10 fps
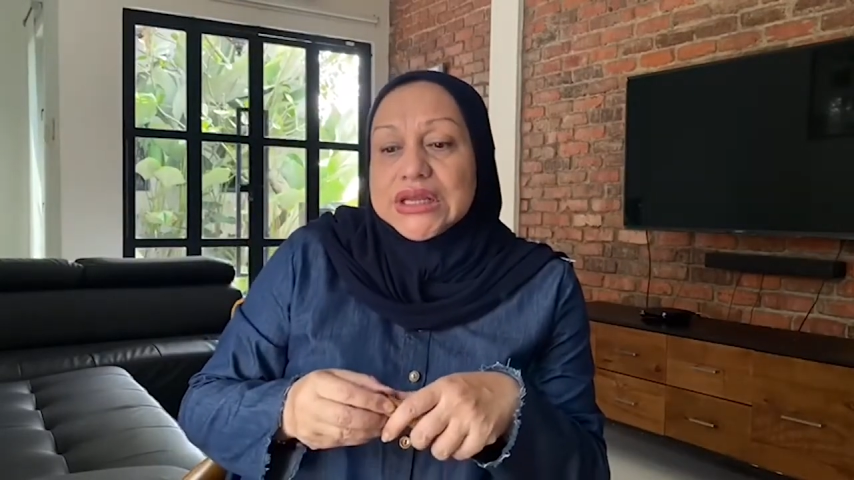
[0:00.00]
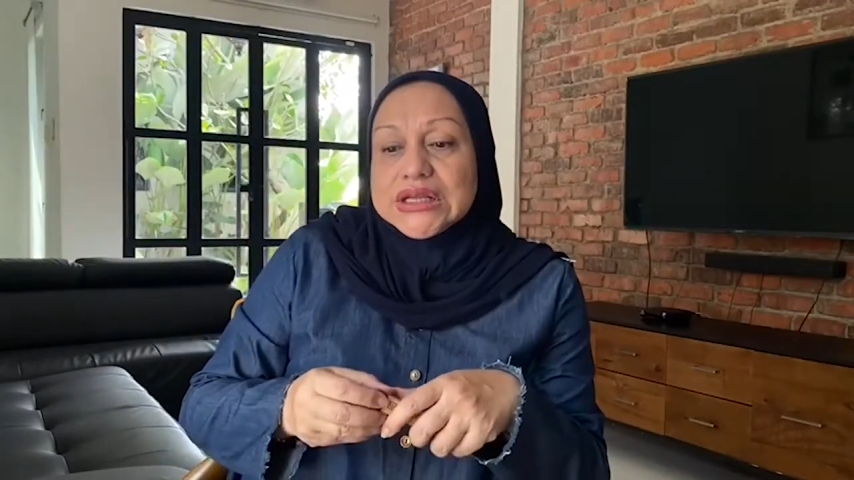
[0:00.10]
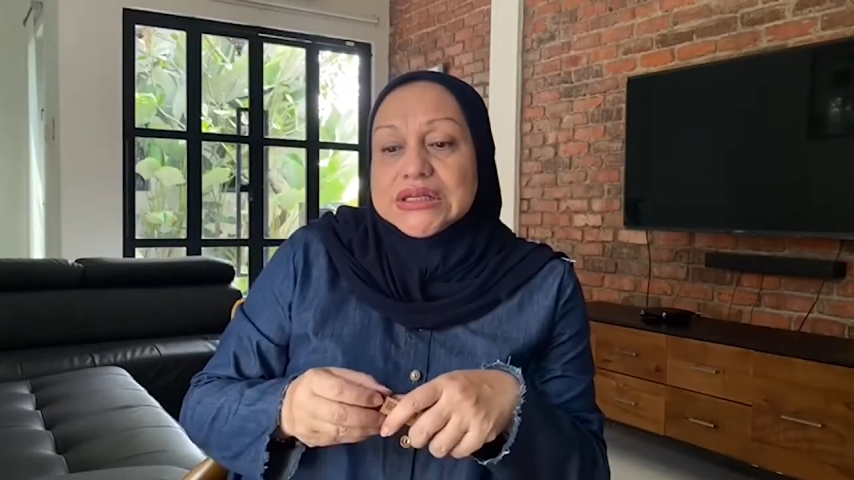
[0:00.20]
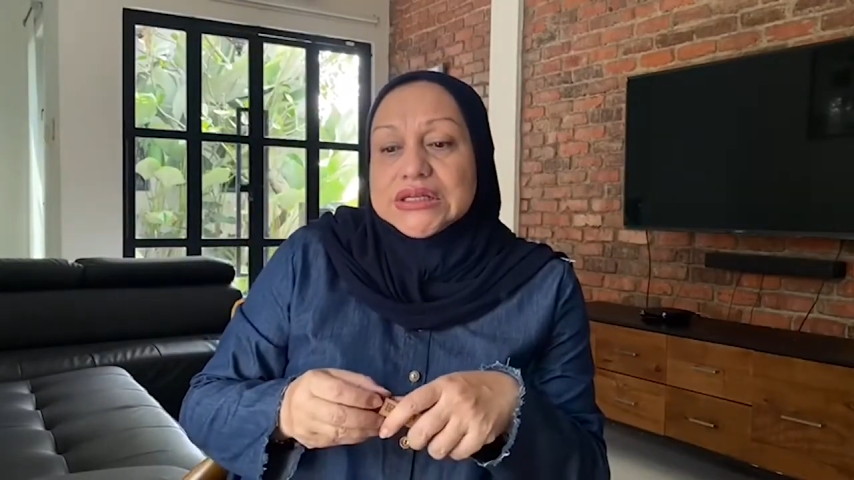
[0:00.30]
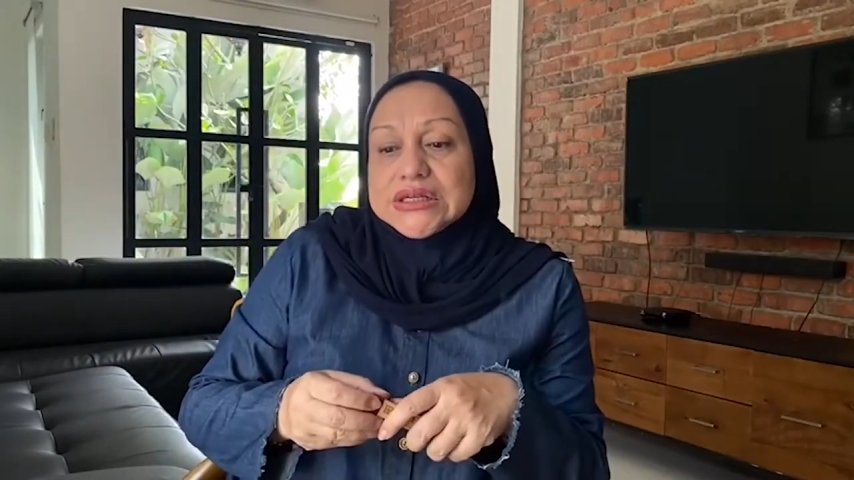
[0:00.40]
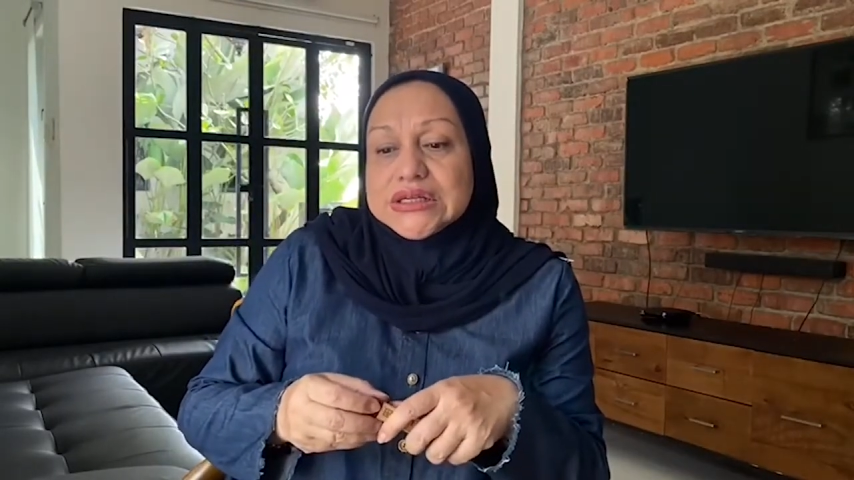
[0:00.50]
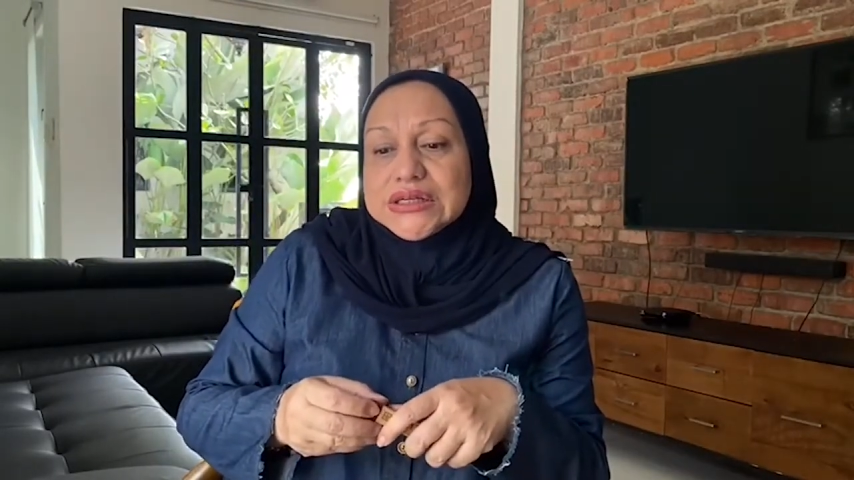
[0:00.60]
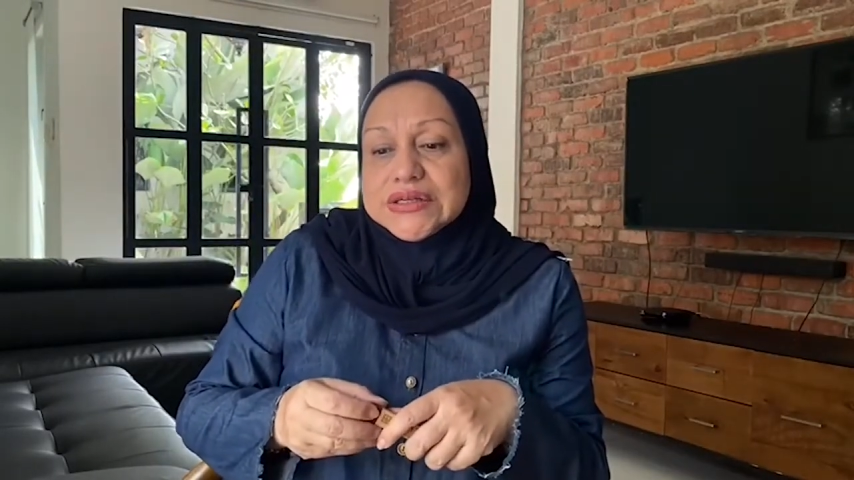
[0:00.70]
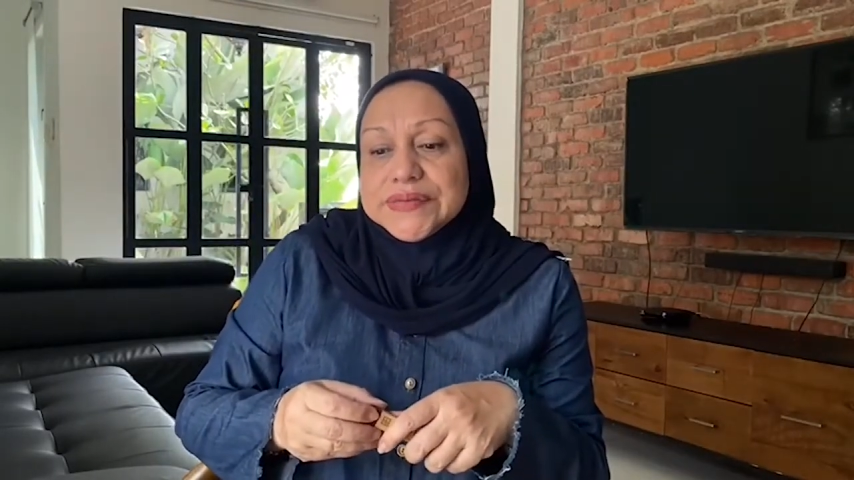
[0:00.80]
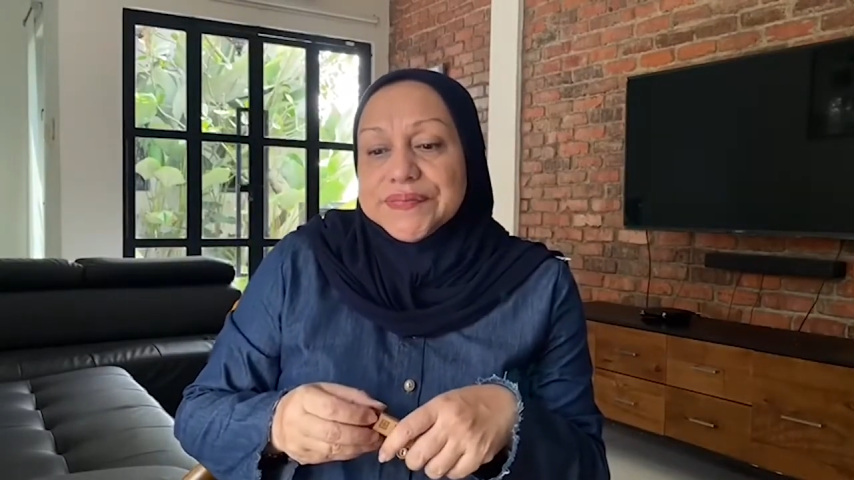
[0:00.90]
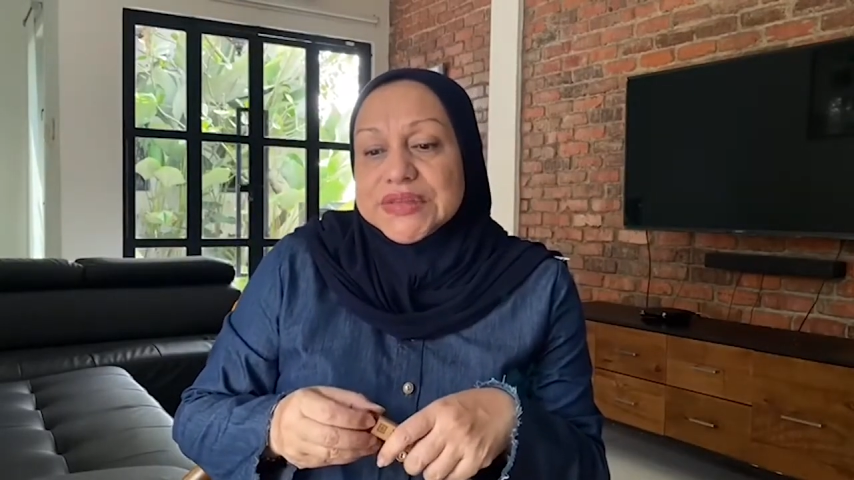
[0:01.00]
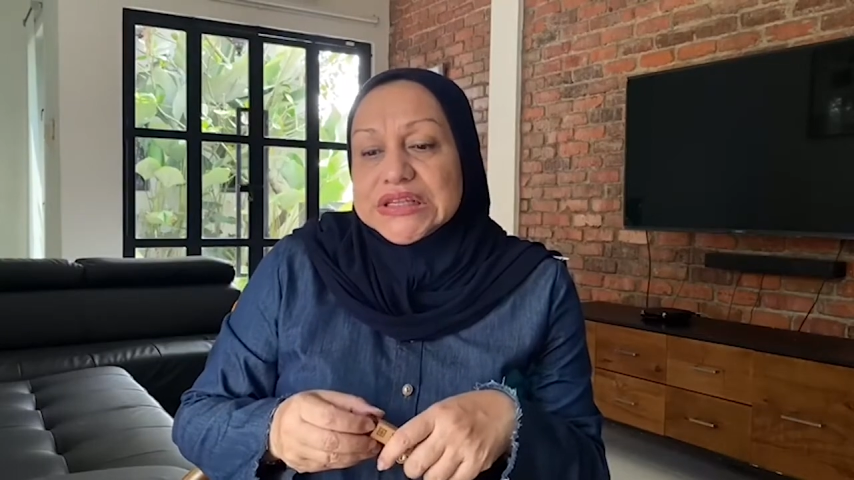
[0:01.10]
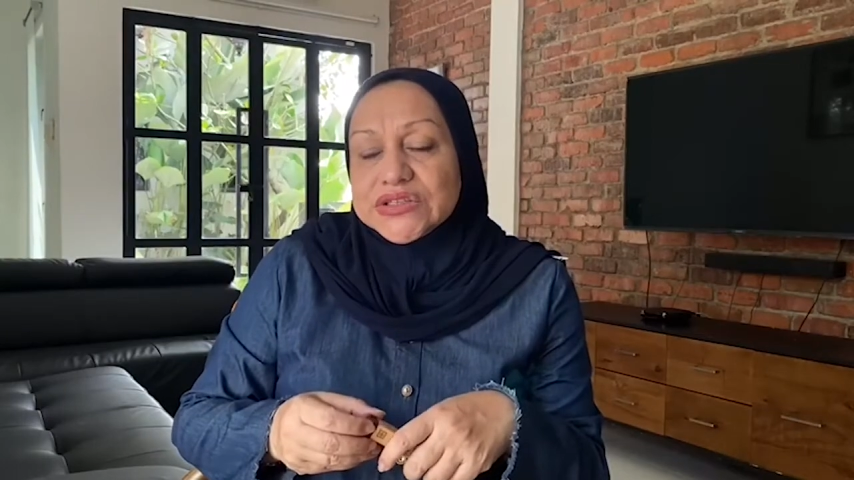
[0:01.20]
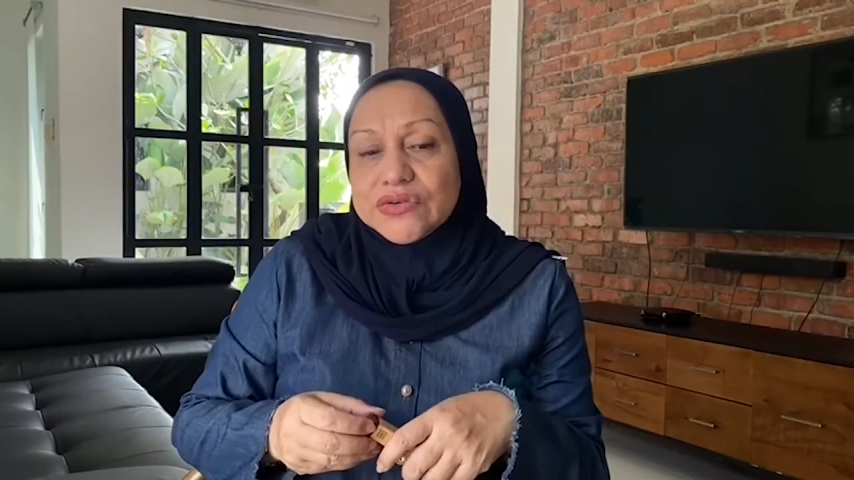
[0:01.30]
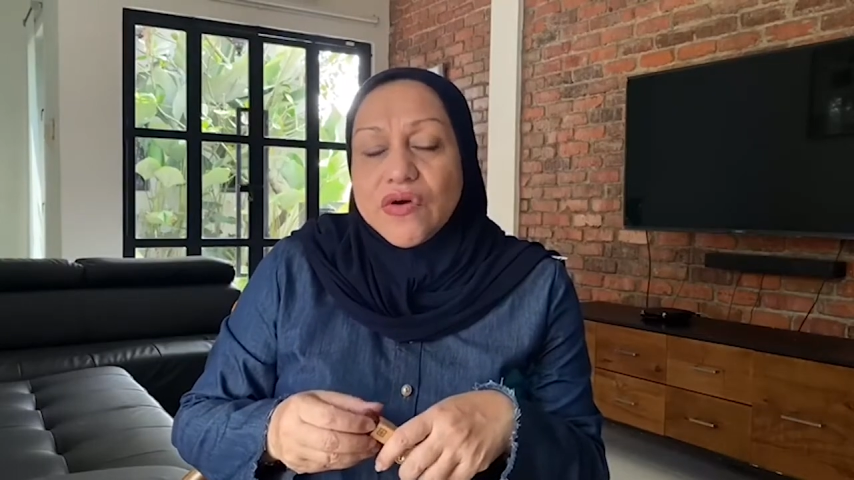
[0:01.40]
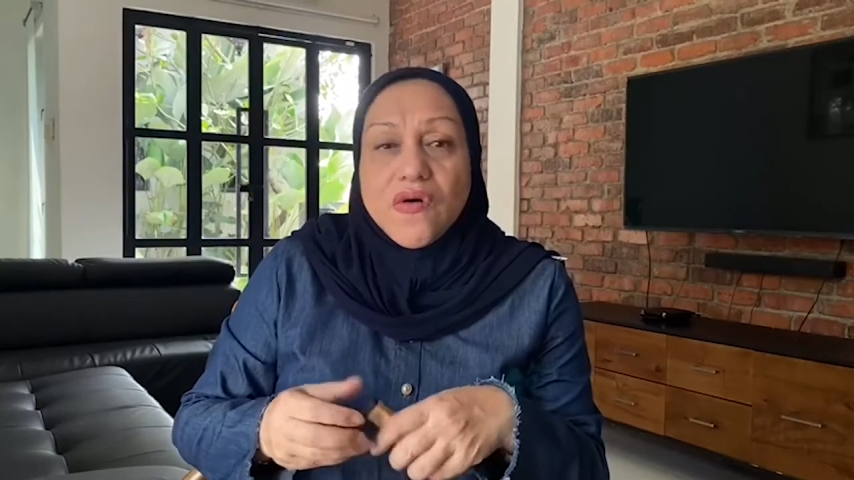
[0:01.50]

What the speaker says: So